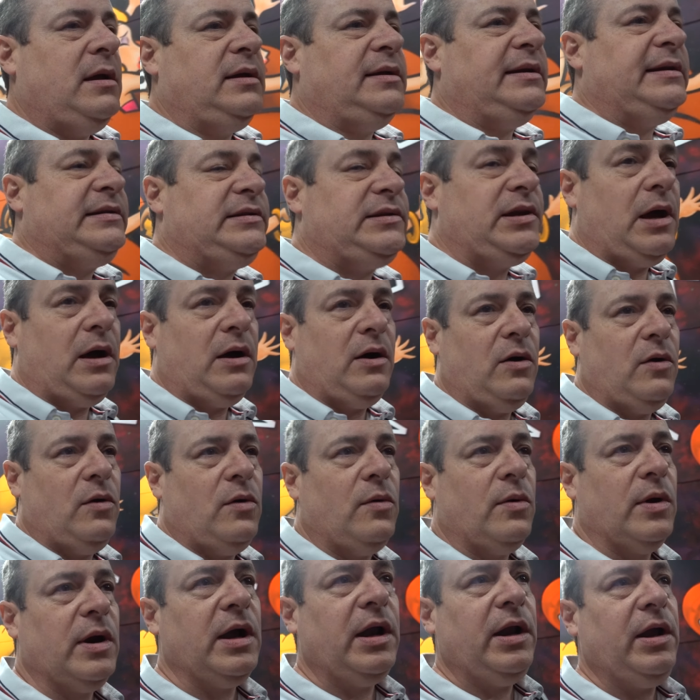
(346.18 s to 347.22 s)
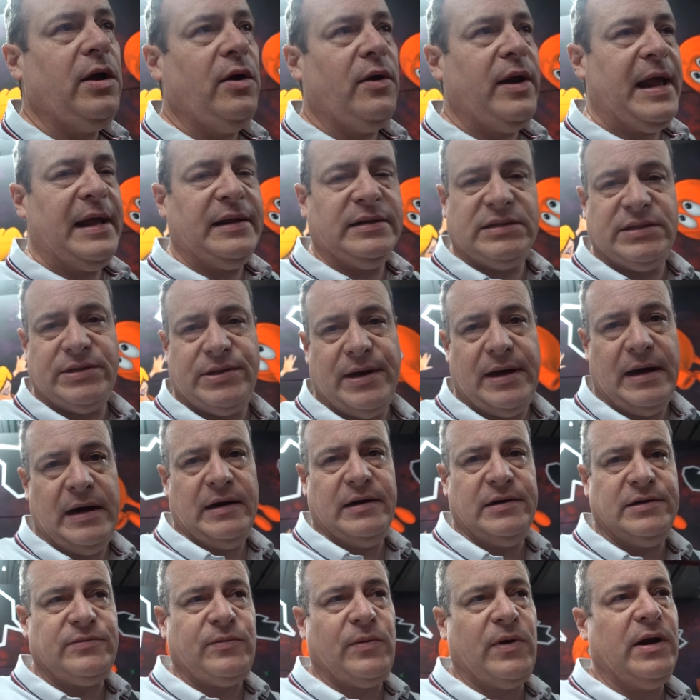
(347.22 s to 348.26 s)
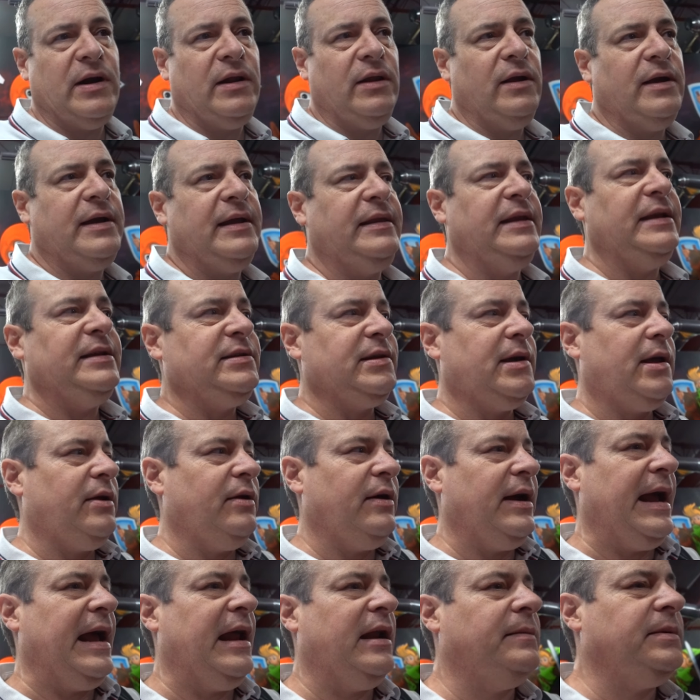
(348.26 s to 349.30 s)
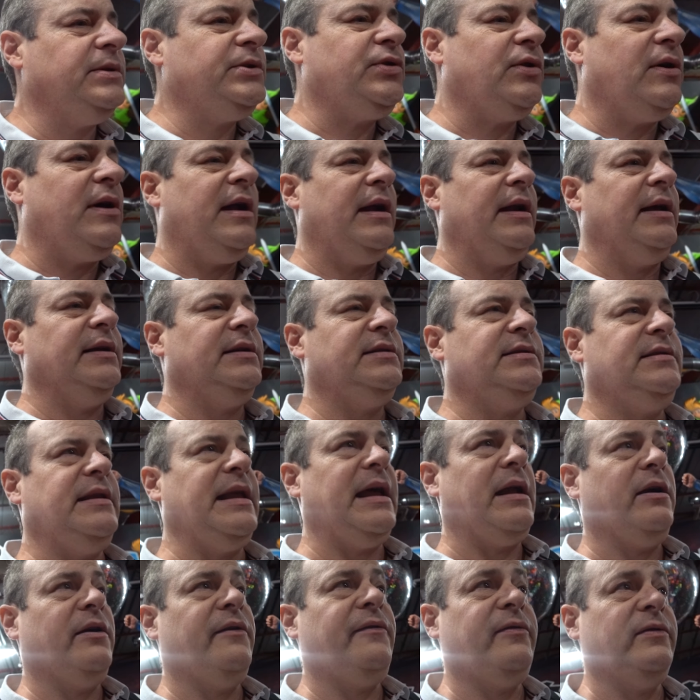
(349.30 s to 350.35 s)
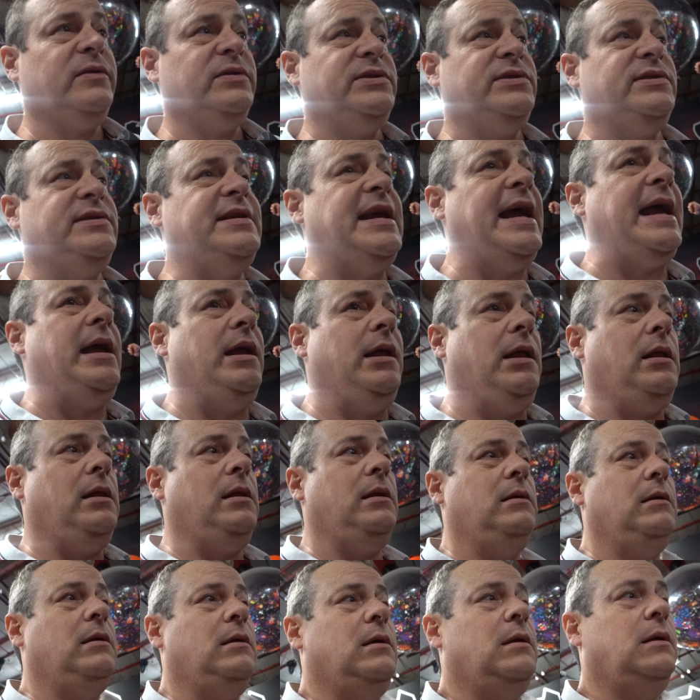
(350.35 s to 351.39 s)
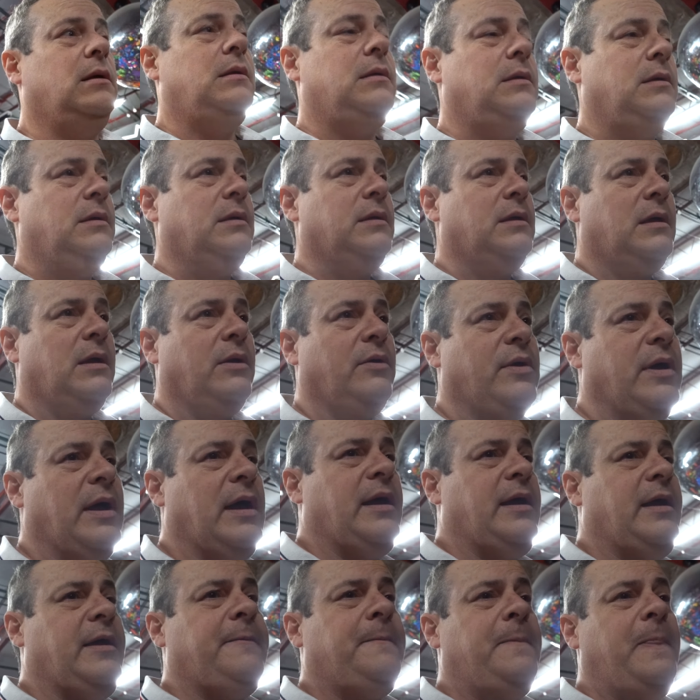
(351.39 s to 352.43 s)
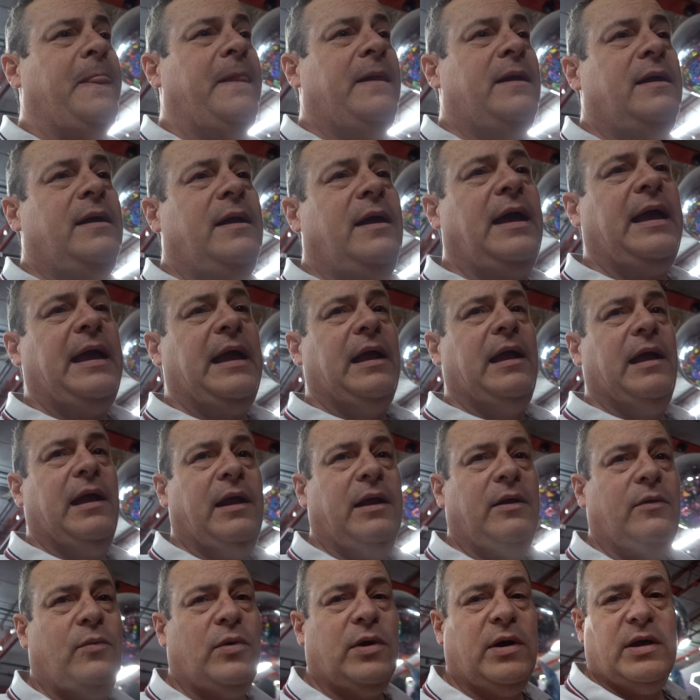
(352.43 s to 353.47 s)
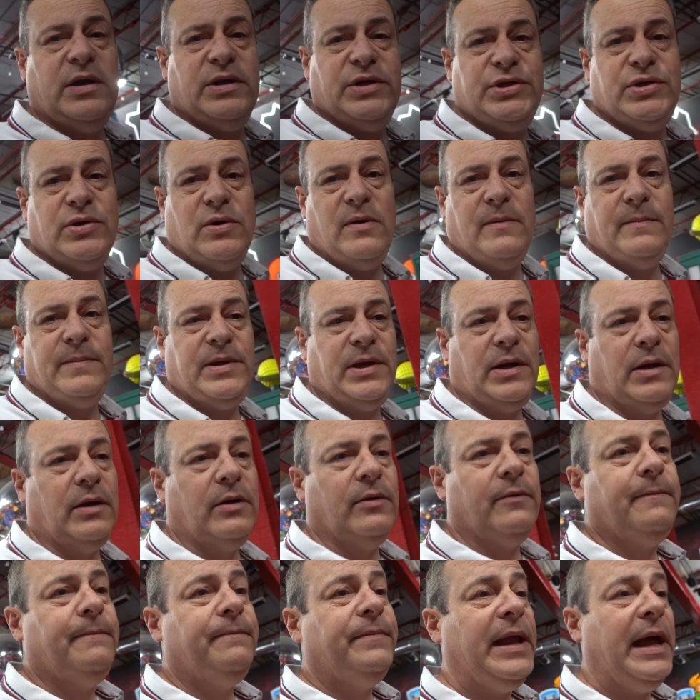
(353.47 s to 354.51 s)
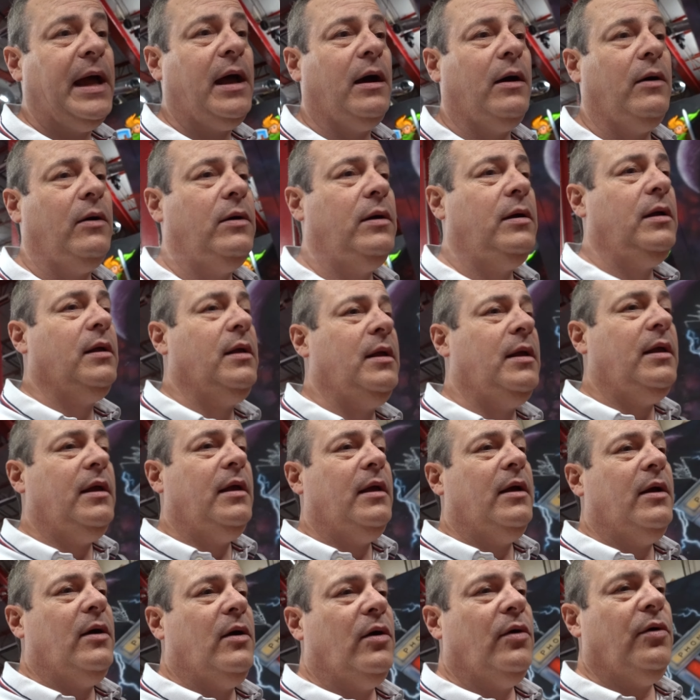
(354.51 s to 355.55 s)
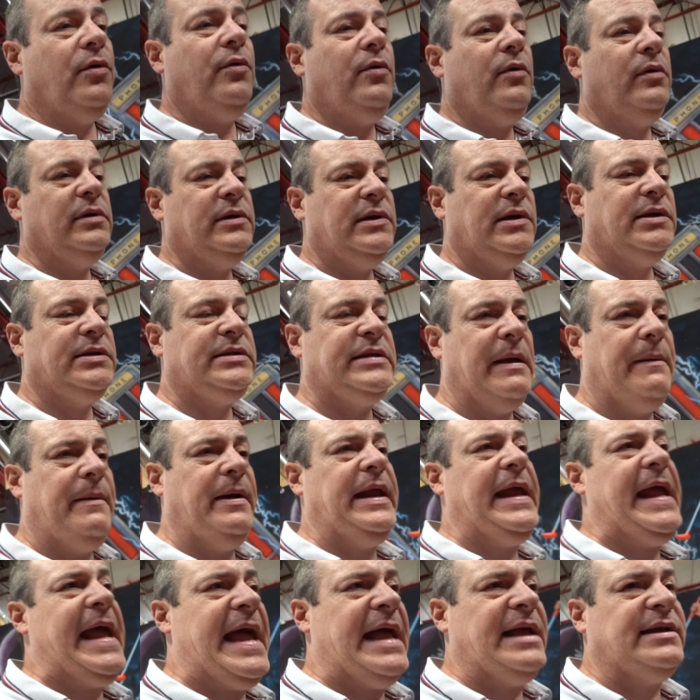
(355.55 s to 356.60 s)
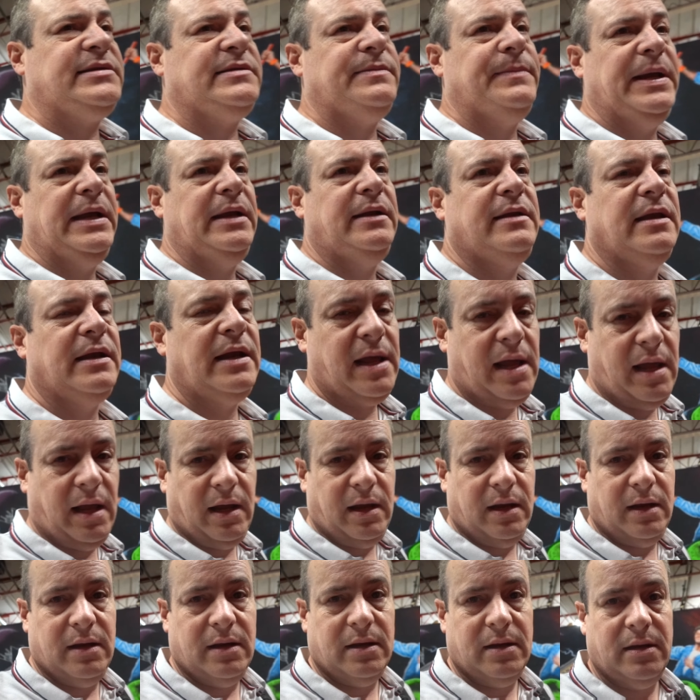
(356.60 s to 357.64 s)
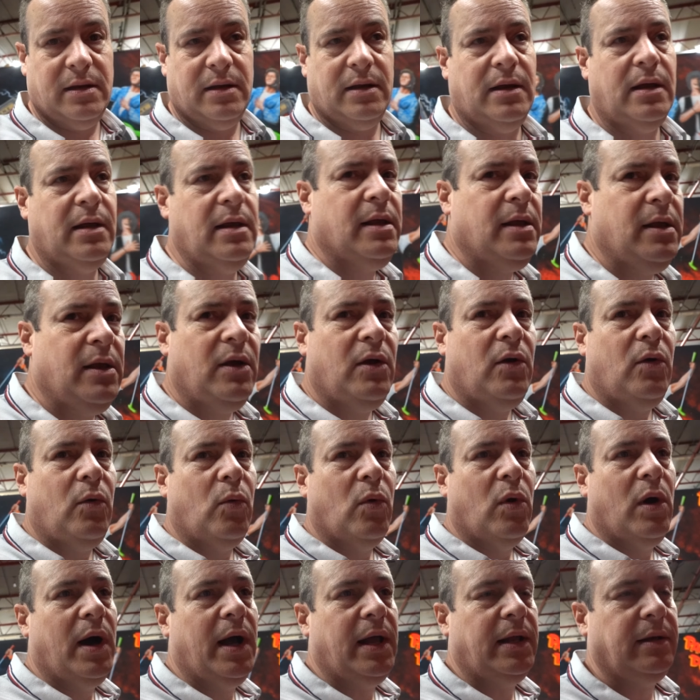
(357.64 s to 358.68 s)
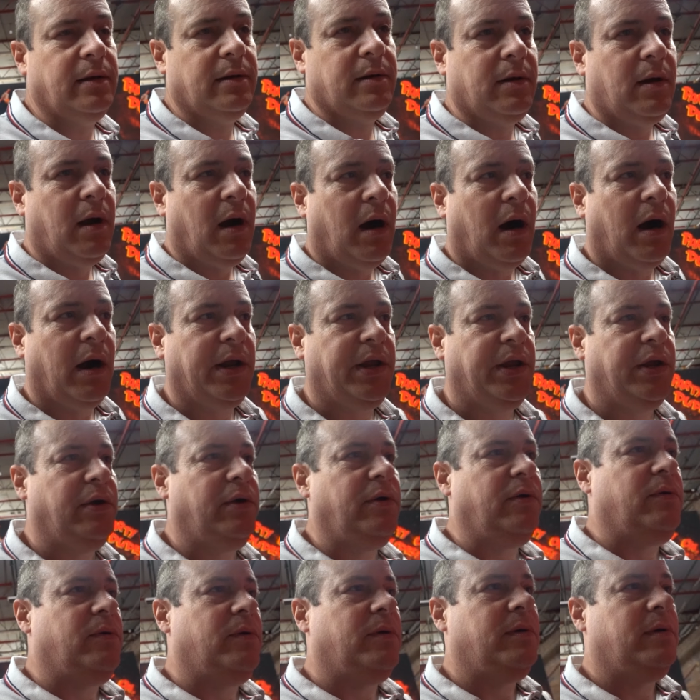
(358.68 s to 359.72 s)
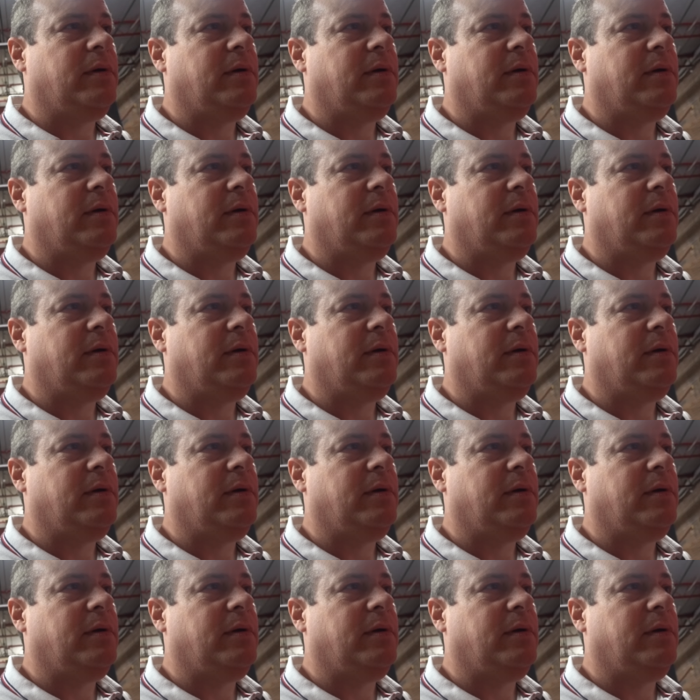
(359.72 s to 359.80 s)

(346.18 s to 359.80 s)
So, we're gonna go downstairs, we're gonna look at these other animatronics that are for sale, okay? And we're gonna show them to you. Now, somebody asked me today, what are you